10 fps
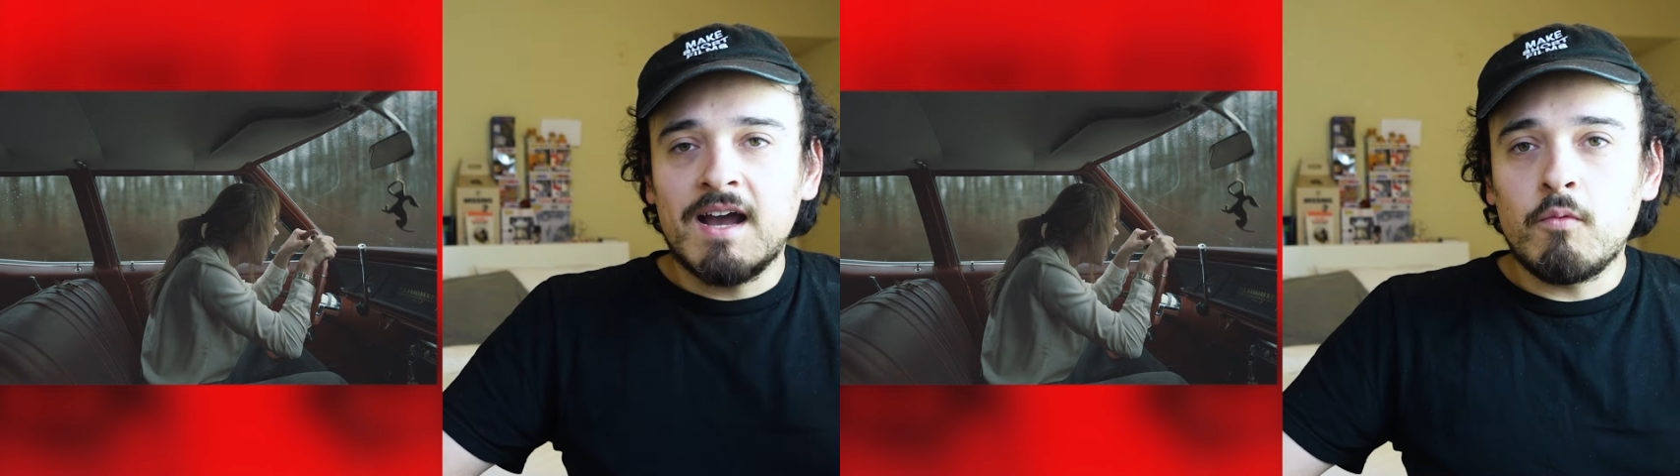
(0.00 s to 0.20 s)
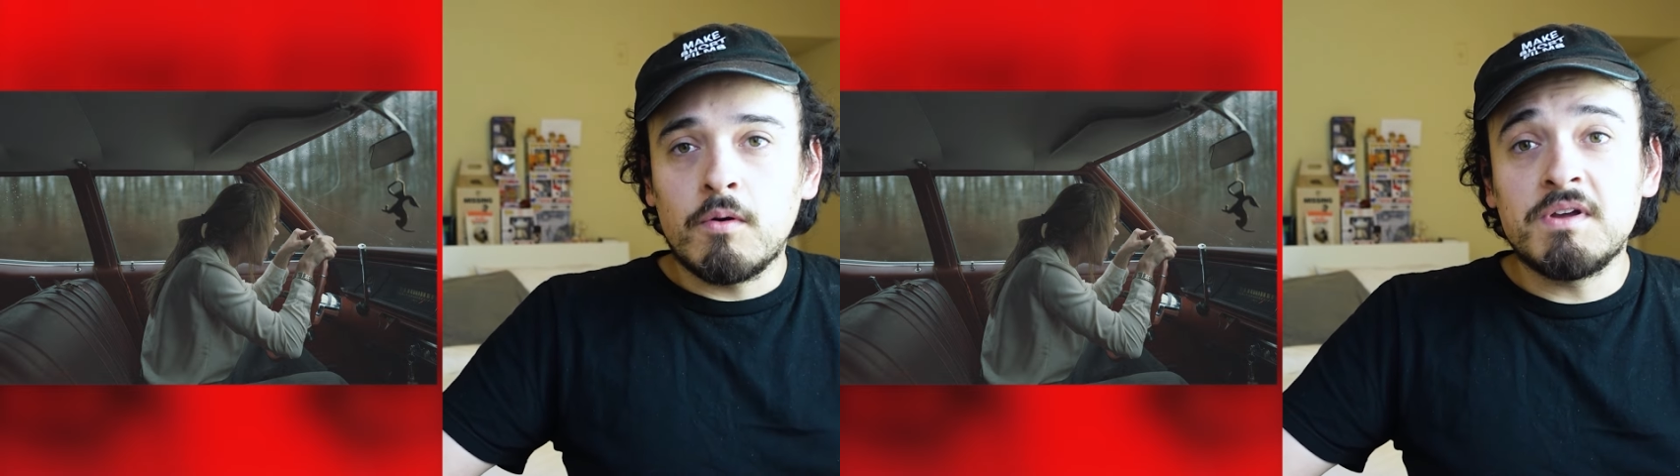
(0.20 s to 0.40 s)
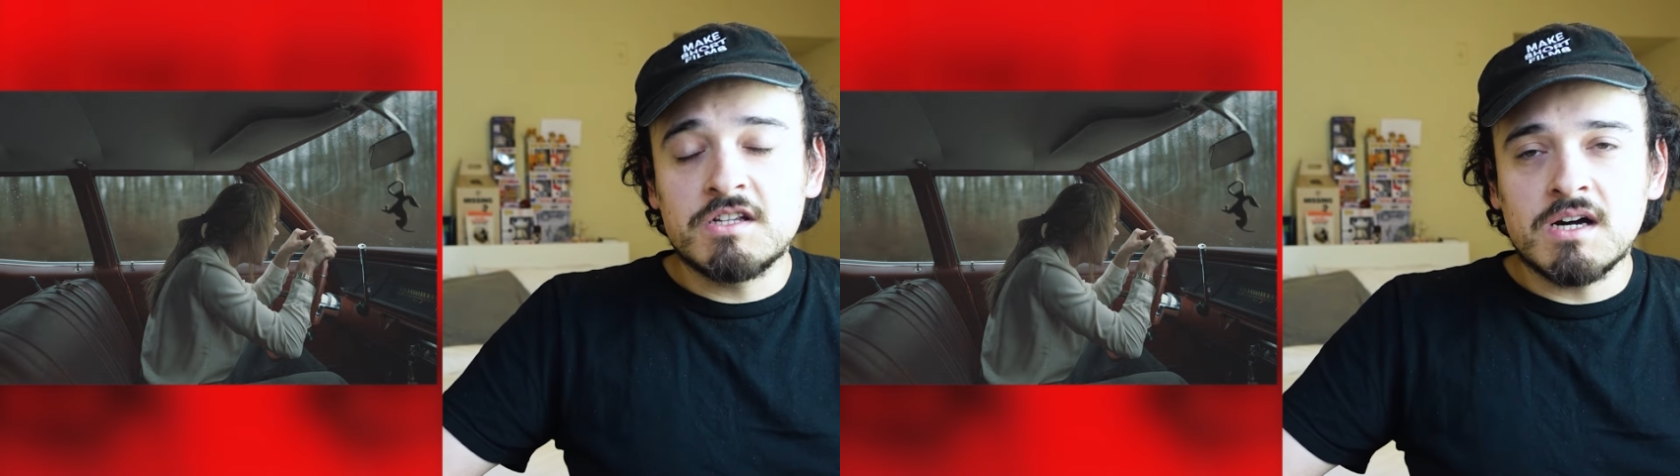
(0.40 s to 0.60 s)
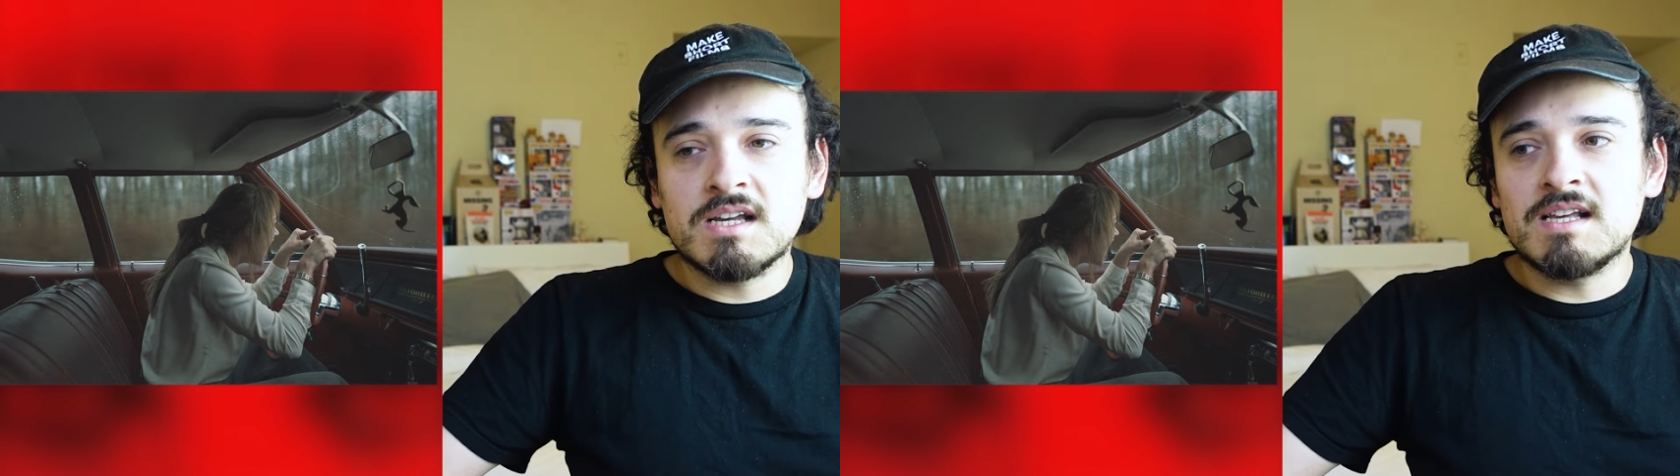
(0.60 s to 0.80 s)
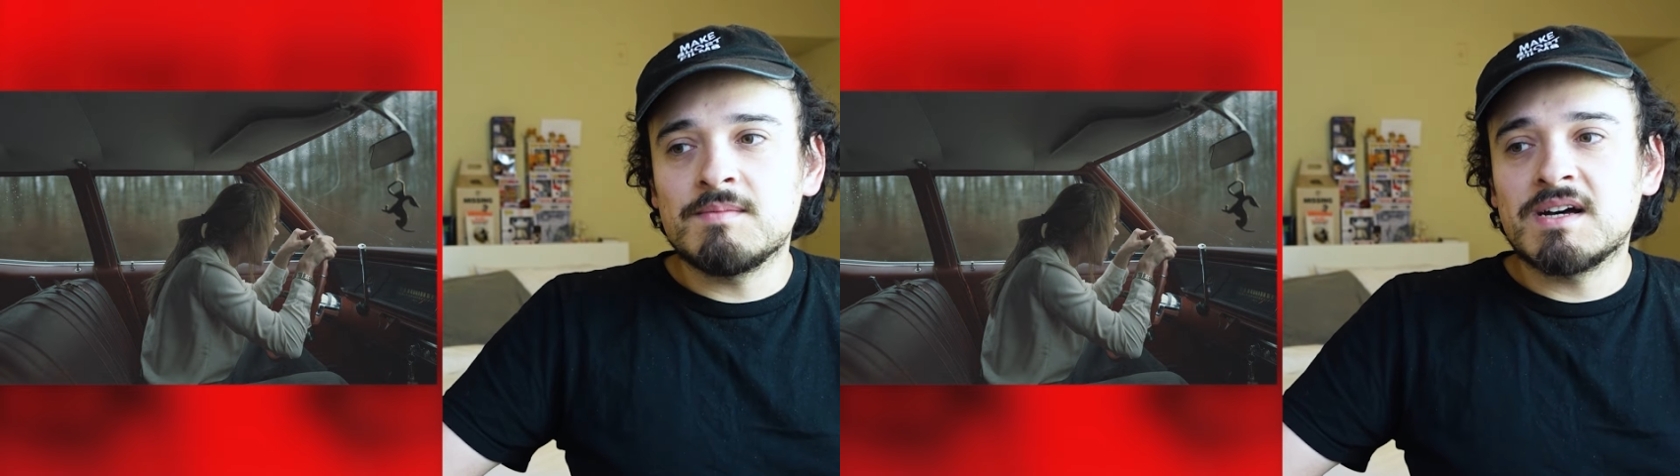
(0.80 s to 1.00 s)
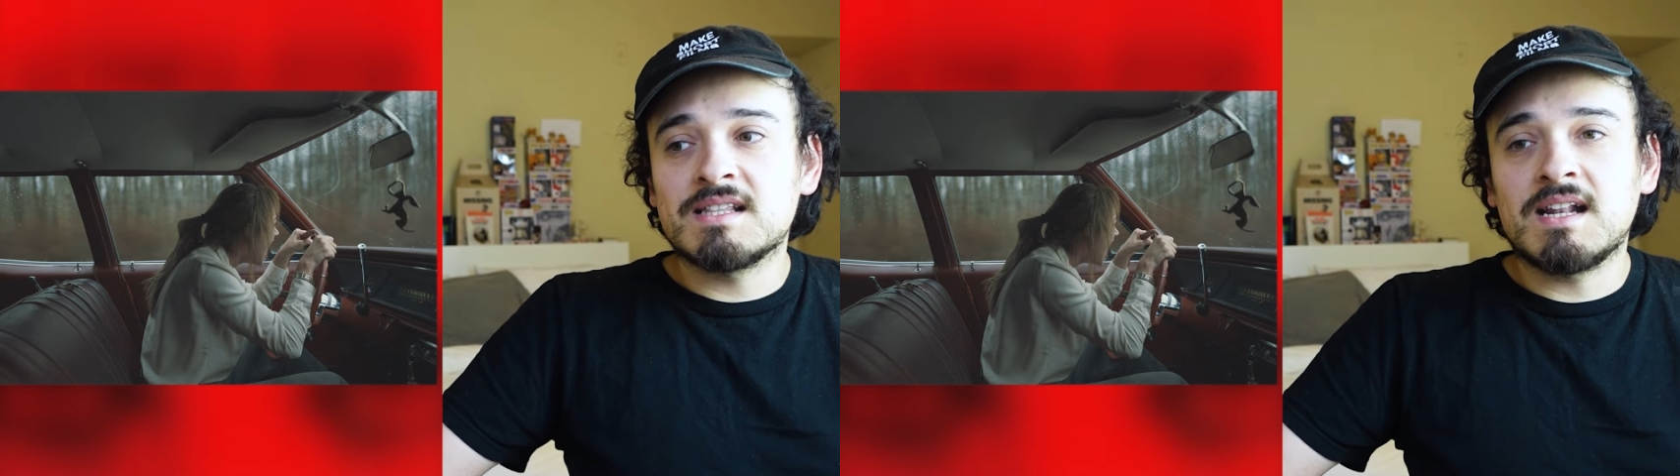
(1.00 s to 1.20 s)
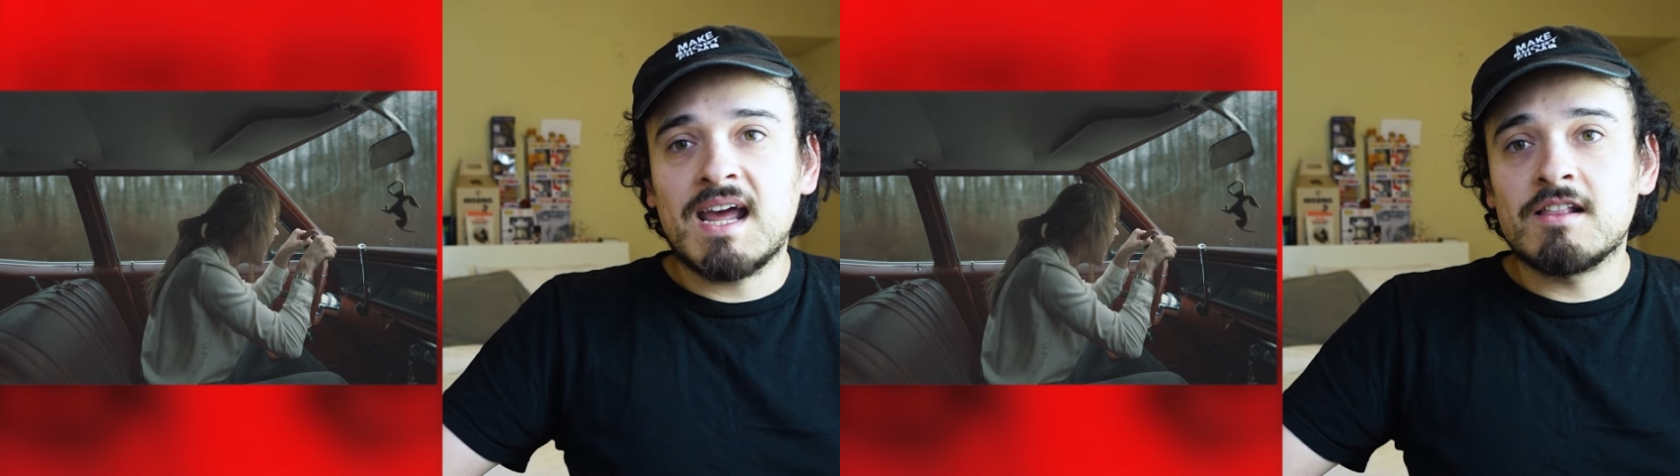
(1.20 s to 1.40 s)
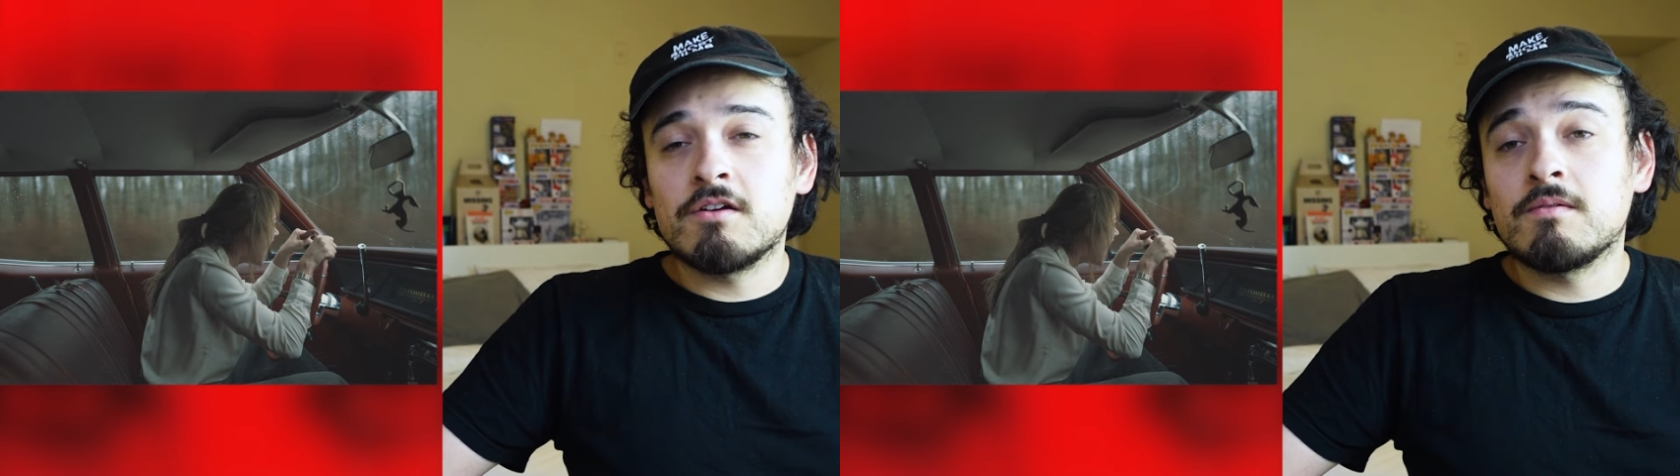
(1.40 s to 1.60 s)
I will be talking about the
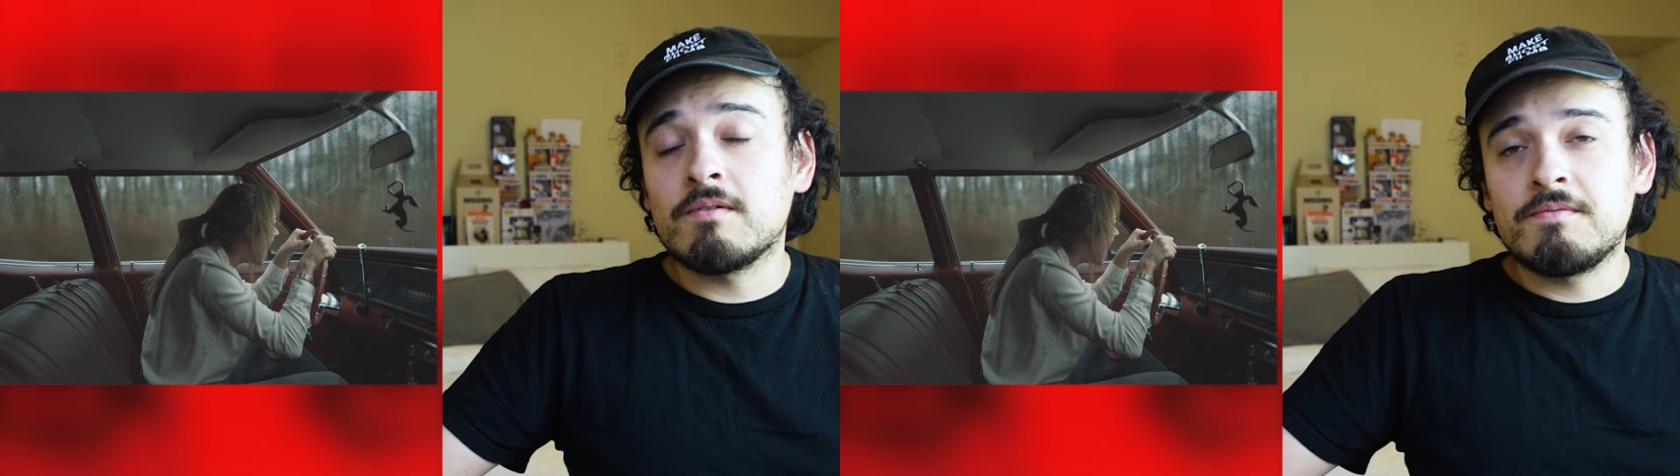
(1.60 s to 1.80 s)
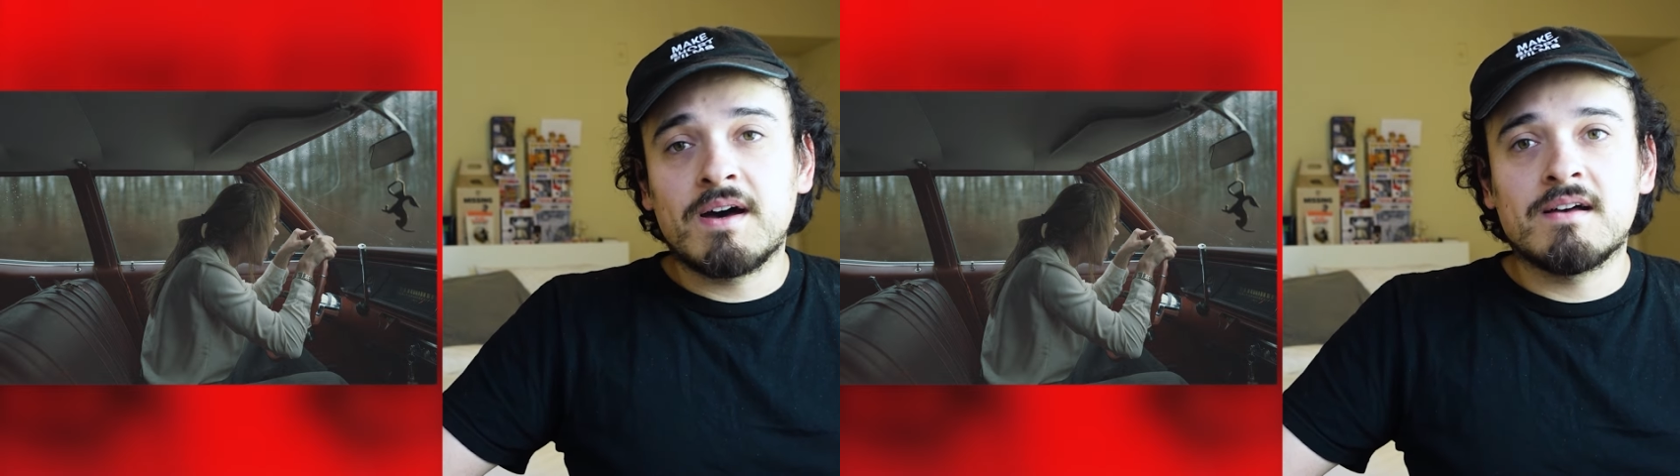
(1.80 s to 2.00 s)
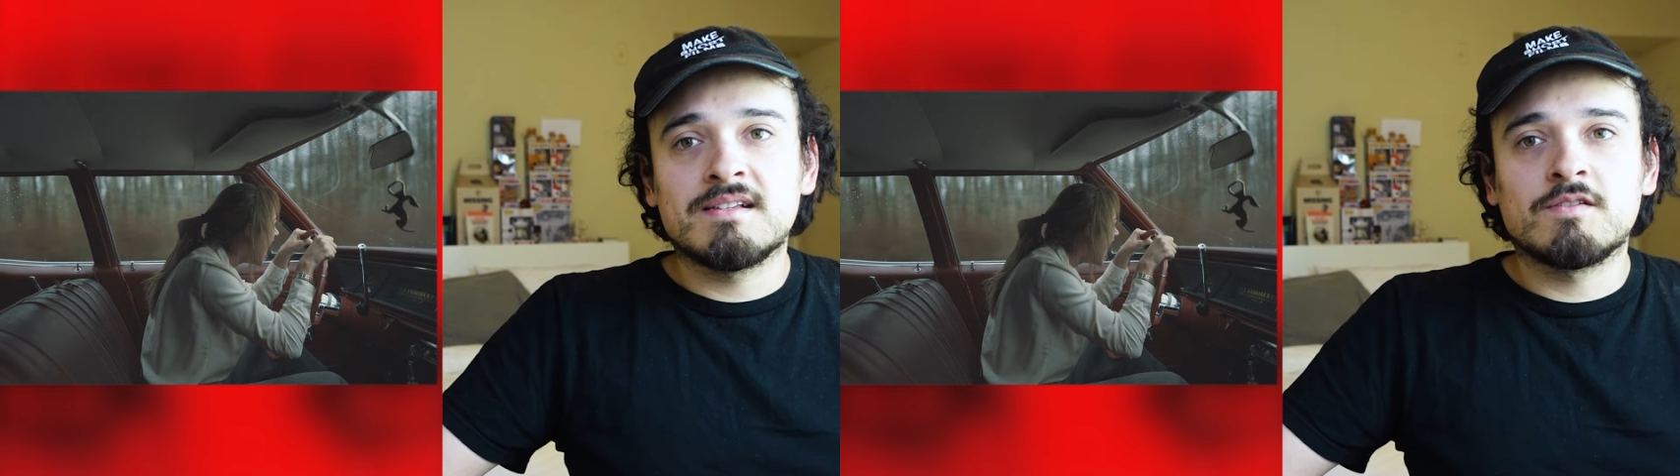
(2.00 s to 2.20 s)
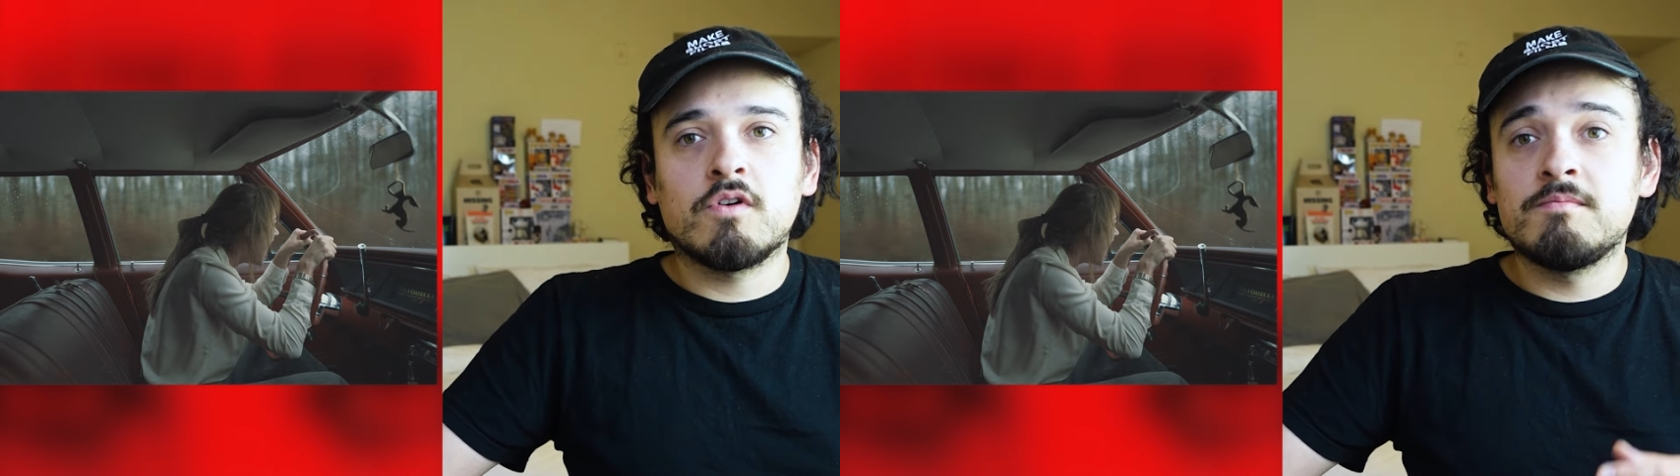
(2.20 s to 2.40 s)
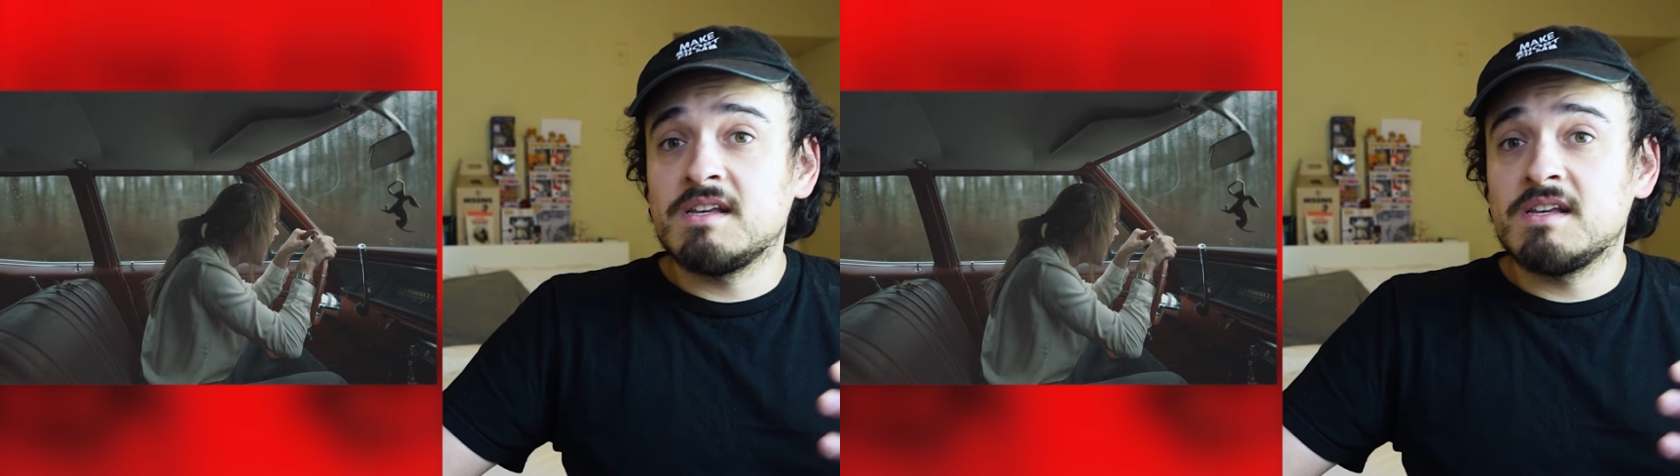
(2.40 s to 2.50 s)
downloadable files as well,